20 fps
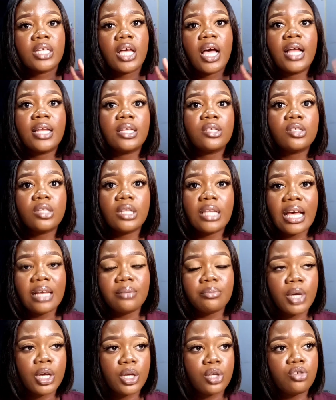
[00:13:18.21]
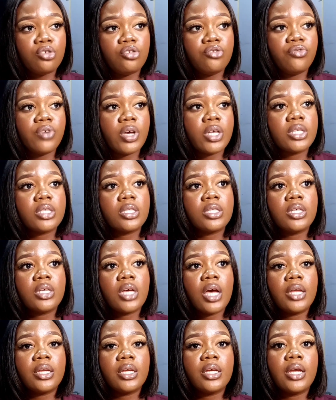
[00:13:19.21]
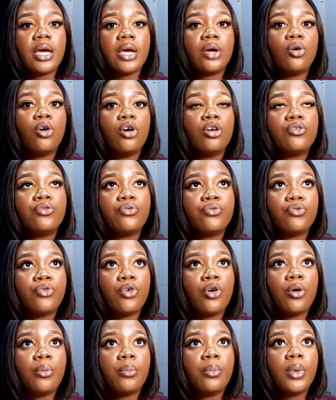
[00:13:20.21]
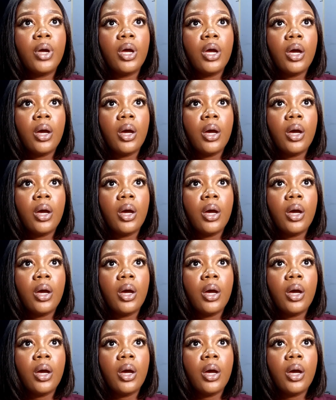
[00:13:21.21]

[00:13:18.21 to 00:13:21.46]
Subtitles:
at Landmark University, and then I got from